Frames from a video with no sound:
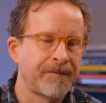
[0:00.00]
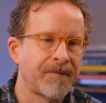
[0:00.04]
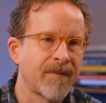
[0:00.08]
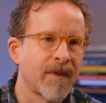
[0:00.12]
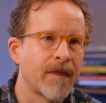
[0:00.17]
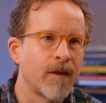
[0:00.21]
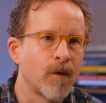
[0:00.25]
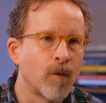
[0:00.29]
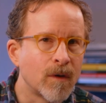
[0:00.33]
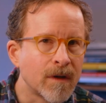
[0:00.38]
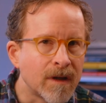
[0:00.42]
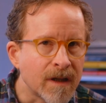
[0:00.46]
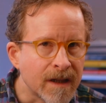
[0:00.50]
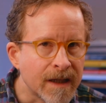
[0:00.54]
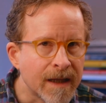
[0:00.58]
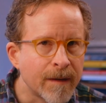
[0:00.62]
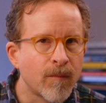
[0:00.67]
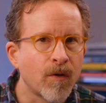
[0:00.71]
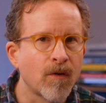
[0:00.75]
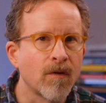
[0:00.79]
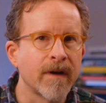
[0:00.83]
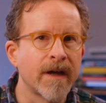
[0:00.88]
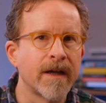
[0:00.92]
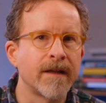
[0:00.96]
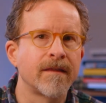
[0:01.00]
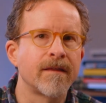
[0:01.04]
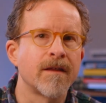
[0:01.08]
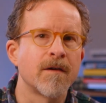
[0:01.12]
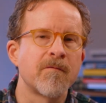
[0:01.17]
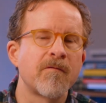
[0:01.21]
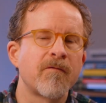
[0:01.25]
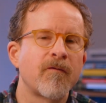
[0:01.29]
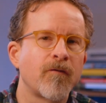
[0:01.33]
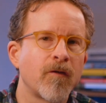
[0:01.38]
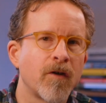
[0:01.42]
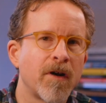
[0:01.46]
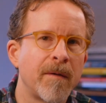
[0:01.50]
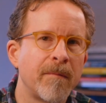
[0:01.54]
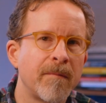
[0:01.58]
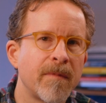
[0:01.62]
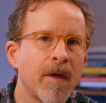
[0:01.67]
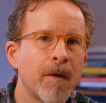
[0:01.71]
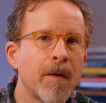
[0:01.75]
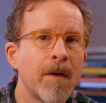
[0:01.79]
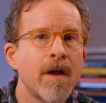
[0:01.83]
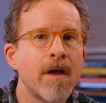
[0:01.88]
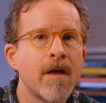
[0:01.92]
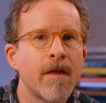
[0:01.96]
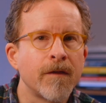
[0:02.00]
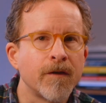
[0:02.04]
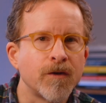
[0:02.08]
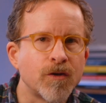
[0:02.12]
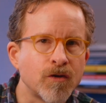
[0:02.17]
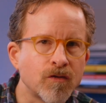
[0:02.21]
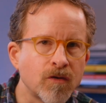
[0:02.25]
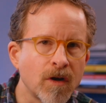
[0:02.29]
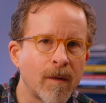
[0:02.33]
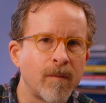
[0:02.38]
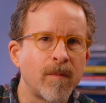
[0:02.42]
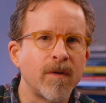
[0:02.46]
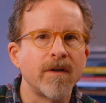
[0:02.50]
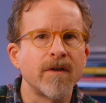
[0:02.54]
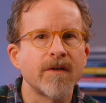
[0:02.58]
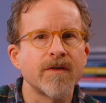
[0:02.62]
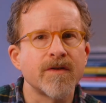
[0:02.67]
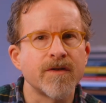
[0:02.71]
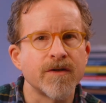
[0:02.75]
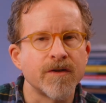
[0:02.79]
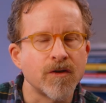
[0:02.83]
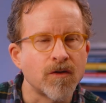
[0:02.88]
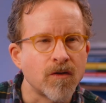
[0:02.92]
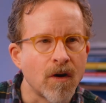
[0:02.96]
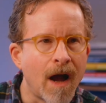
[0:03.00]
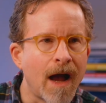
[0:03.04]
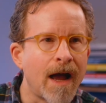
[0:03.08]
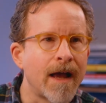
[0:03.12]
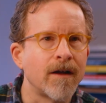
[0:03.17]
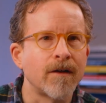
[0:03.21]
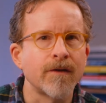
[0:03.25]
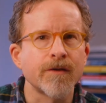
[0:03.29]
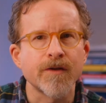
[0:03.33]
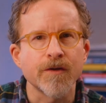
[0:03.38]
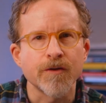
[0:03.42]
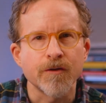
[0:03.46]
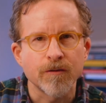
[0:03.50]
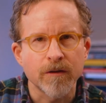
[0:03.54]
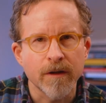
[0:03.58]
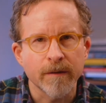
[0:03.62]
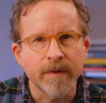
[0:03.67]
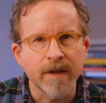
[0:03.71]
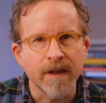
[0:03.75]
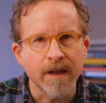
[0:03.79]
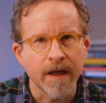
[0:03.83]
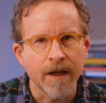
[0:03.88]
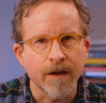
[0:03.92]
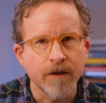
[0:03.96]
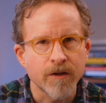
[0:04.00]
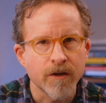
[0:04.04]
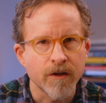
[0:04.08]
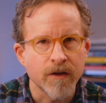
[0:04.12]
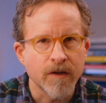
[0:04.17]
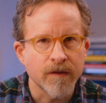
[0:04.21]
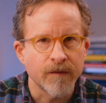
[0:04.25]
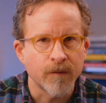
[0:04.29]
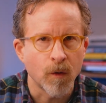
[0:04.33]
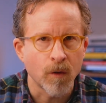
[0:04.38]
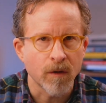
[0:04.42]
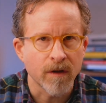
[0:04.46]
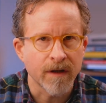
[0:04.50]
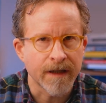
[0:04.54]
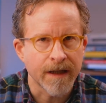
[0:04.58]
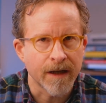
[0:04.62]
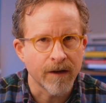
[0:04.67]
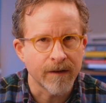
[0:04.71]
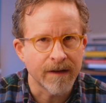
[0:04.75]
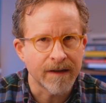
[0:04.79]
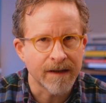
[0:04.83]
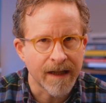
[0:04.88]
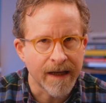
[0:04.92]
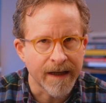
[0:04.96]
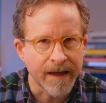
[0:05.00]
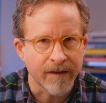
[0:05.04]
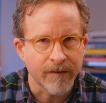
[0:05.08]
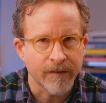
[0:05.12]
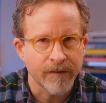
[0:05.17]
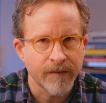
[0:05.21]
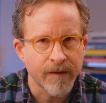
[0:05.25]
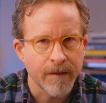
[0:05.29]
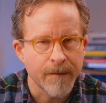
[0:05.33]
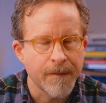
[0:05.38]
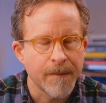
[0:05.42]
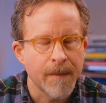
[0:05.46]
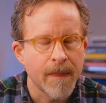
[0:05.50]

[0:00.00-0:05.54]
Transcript: that would liberate them from the, the troubles, the trials, and tribulations of ordinary life.